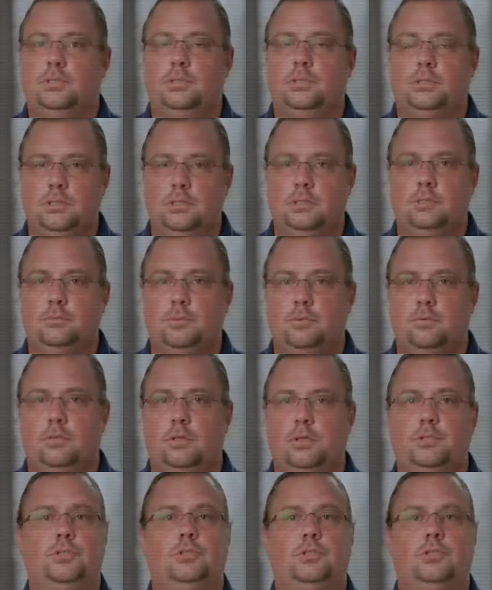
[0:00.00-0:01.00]
I was in an intimate
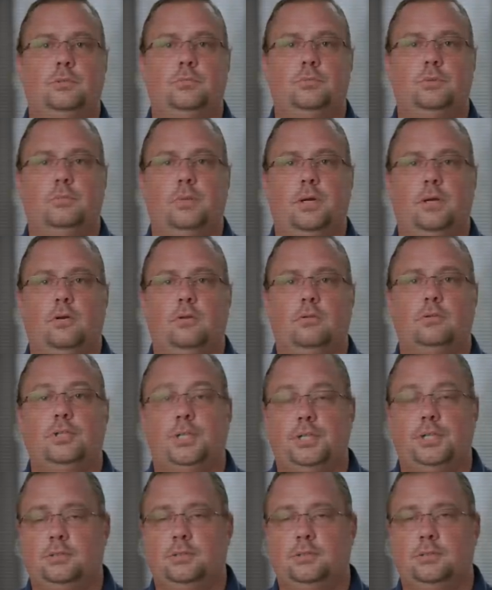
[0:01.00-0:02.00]
relationship with my car,
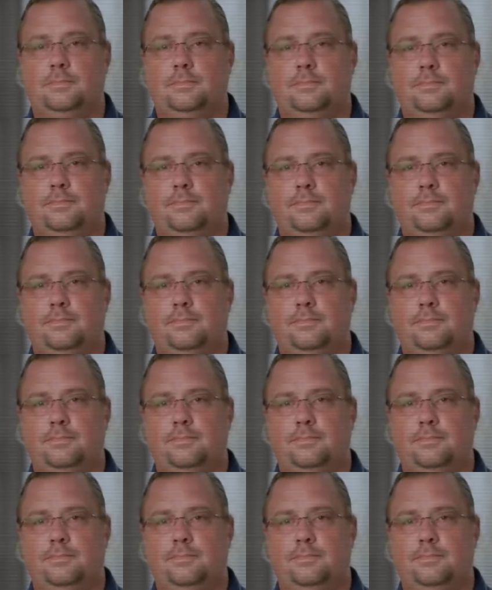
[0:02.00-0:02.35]
Chase.